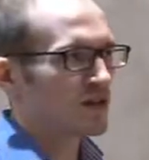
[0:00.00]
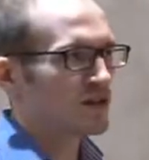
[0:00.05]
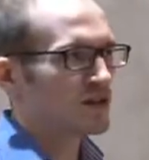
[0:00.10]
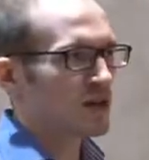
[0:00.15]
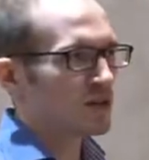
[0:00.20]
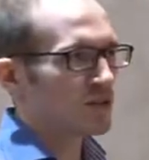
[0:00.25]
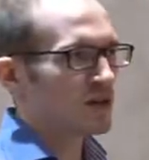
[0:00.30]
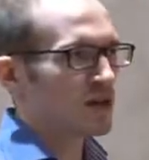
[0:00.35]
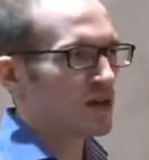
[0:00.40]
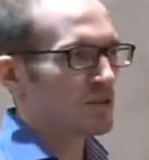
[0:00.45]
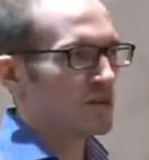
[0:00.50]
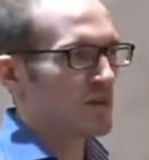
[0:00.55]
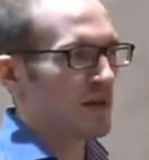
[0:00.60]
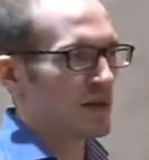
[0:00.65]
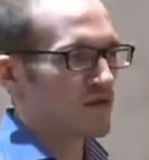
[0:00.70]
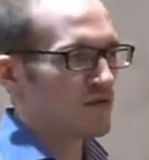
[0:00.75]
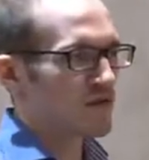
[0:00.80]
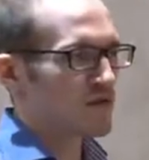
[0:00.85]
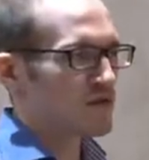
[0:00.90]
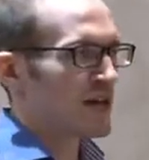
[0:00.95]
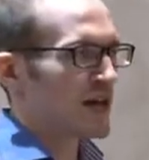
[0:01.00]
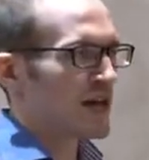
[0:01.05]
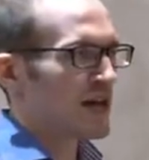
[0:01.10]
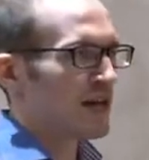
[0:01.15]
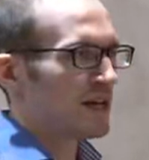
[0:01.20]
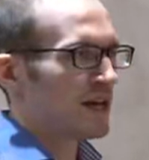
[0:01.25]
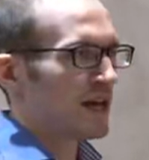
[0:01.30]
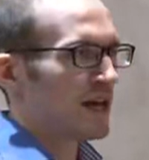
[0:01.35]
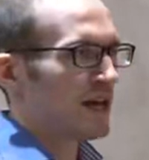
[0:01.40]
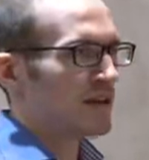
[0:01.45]
it's not really meant for
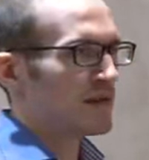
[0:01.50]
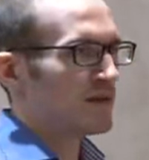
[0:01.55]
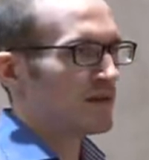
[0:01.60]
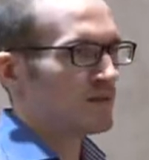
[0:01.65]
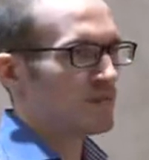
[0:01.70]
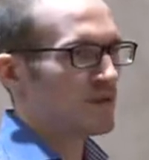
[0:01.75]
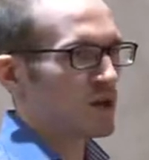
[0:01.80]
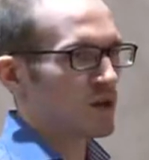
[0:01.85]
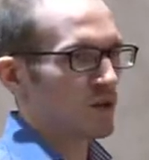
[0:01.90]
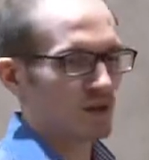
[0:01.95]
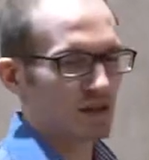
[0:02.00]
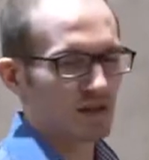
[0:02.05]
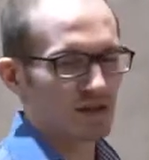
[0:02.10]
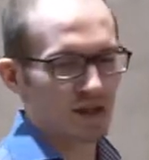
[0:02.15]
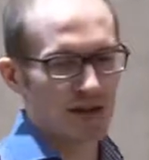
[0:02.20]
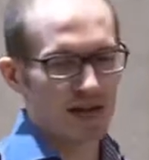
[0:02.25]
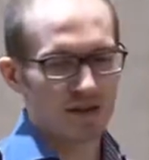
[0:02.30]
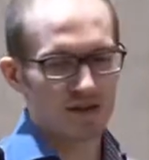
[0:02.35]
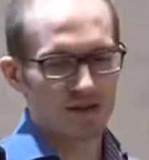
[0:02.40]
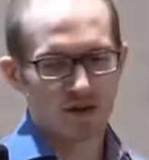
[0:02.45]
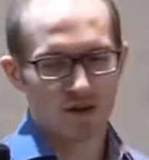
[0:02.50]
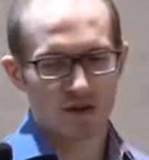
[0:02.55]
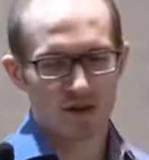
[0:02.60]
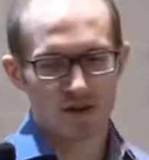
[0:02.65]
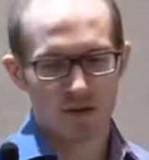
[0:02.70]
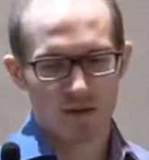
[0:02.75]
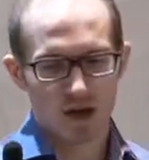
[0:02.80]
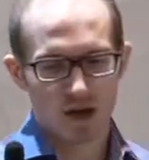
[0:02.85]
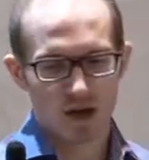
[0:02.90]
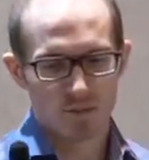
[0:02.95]
that. And you know, it's
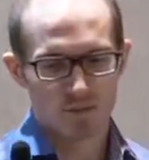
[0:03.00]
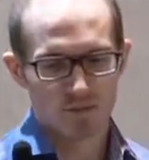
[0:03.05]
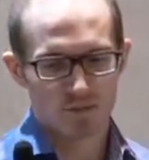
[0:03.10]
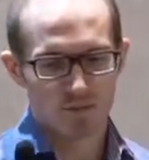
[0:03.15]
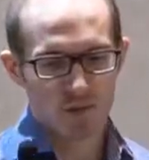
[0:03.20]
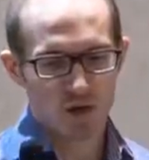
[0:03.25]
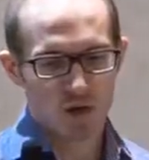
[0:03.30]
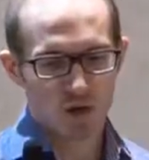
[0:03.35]
either um,